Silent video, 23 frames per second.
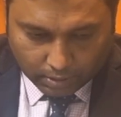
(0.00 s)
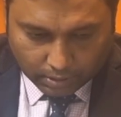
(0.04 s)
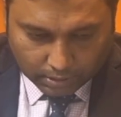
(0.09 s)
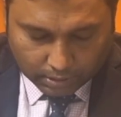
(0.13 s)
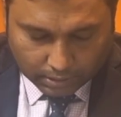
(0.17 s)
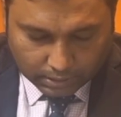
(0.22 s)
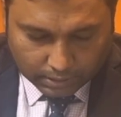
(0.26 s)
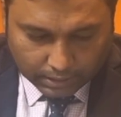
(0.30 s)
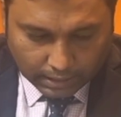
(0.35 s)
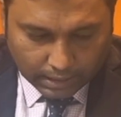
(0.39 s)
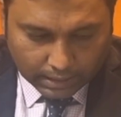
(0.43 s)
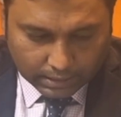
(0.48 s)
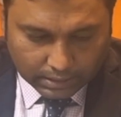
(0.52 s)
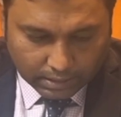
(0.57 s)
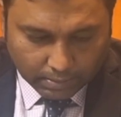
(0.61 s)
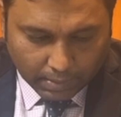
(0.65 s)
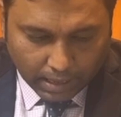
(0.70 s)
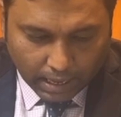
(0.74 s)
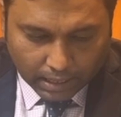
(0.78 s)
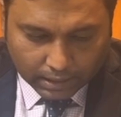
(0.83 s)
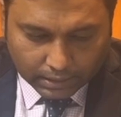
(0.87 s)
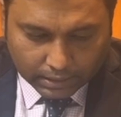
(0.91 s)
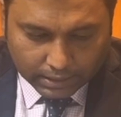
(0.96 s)
there are some
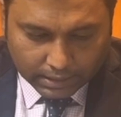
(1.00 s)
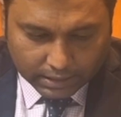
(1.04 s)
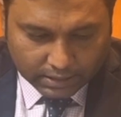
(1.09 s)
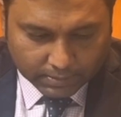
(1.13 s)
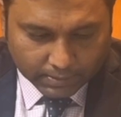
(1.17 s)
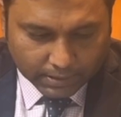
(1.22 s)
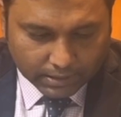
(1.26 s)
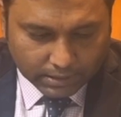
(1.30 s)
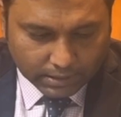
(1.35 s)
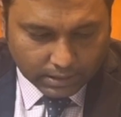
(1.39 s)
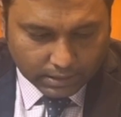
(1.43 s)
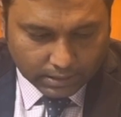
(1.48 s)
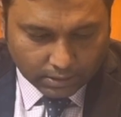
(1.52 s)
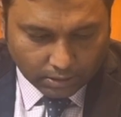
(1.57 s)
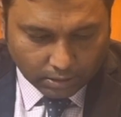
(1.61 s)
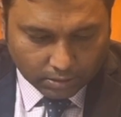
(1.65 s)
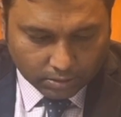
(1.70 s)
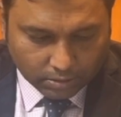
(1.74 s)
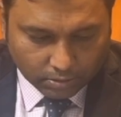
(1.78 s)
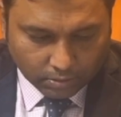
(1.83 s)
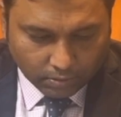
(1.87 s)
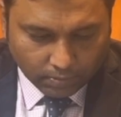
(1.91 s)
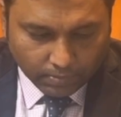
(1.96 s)
other expenses
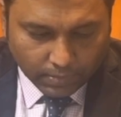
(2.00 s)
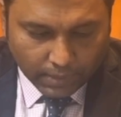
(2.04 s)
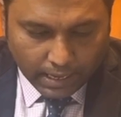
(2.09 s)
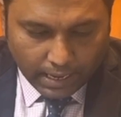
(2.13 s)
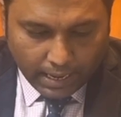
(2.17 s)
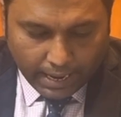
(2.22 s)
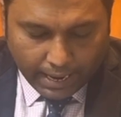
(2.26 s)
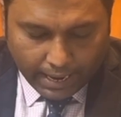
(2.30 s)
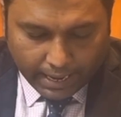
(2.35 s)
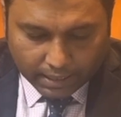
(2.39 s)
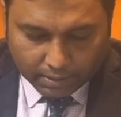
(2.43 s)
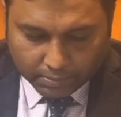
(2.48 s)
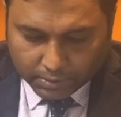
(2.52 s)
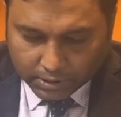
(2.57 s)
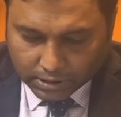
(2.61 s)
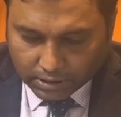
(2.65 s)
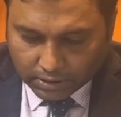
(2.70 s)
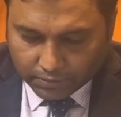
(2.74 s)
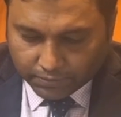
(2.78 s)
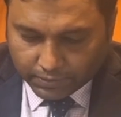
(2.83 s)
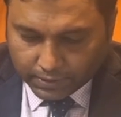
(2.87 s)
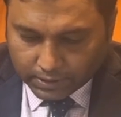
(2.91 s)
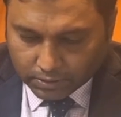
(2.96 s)
also.
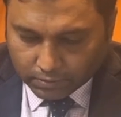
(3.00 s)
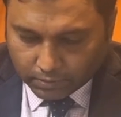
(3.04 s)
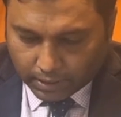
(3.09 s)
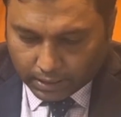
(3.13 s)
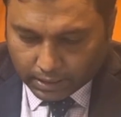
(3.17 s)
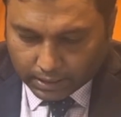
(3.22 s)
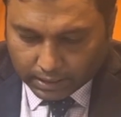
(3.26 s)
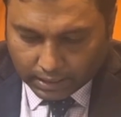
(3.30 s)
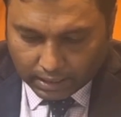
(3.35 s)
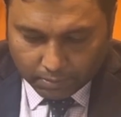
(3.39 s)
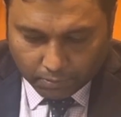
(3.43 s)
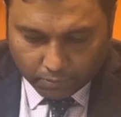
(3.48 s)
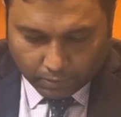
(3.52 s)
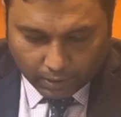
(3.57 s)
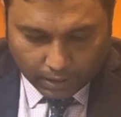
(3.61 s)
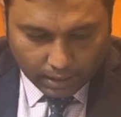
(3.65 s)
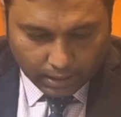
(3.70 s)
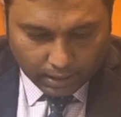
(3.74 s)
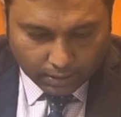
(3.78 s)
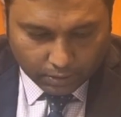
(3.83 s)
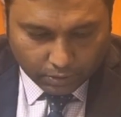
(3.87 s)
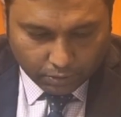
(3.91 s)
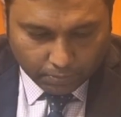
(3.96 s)
Admission fees one time 1
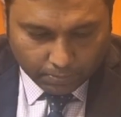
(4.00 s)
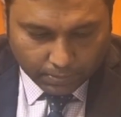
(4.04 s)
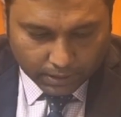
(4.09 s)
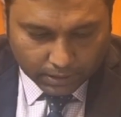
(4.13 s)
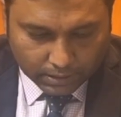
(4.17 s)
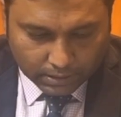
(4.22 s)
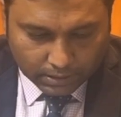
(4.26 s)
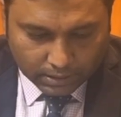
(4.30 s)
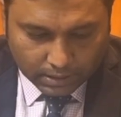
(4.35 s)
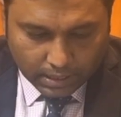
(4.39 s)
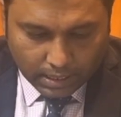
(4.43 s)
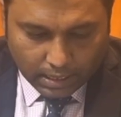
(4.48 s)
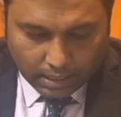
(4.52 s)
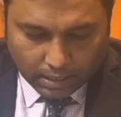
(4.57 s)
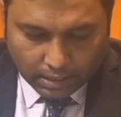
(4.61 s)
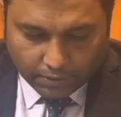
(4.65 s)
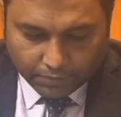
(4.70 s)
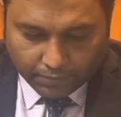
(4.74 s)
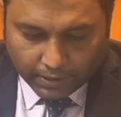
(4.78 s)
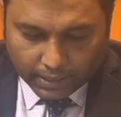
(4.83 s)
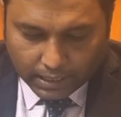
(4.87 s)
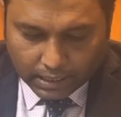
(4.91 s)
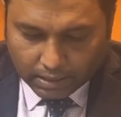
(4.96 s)
lakh rupees,
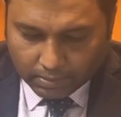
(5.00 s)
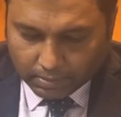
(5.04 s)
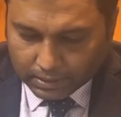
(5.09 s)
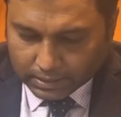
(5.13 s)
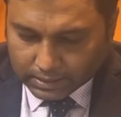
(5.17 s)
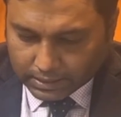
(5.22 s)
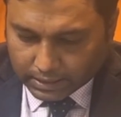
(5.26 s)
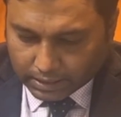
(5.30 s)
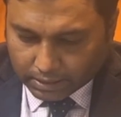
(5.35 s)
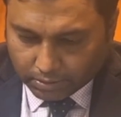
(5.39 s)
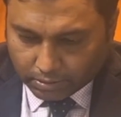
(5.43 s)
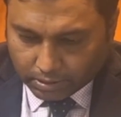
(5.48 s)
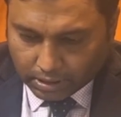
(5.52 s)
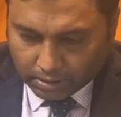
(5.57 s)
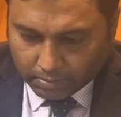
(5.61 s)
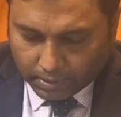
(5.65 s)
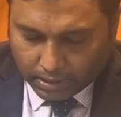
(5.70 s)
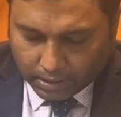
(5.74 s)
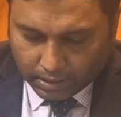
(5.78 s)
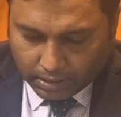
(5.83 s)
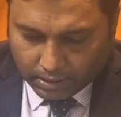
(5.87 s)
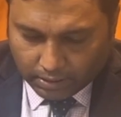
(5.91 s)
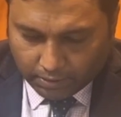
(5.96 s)
refundable security
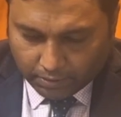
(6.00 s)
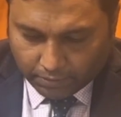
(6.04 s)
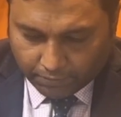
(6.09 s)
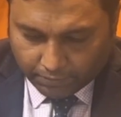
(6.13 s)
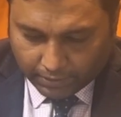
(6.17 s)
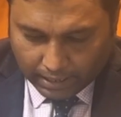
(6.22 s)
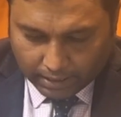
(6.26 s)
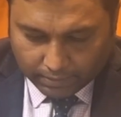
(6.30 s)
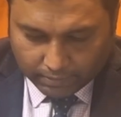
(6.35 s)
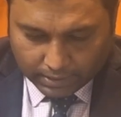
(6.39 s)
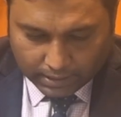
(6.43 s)
money 5